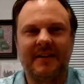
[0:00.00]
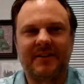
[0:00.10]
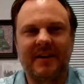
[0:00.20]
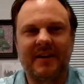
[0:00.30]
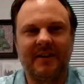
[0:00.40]

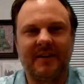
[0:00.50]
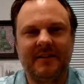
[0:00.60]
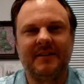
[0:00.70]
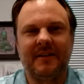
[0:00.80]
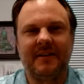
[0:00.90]
thanks, Kelly.
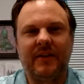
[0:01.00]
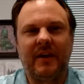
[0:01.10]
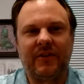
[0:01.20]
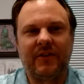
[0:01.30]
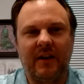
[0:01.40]
And
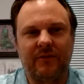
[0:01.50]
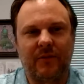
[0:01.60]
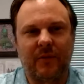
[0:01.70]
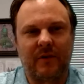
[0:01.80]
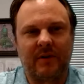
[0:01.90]
thanks,
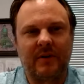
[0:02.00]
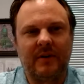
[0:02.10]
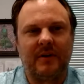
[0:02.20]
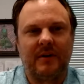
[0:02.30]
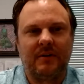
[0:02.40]
Alan, for
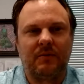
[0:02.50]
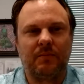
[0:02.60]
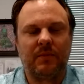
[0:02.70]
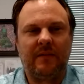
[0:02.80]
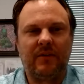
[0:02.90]

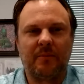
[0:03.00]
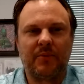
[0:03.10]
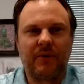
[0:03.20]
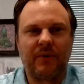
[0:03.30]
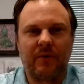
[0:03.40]
giving the
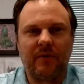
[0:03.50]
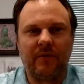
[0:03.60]
brief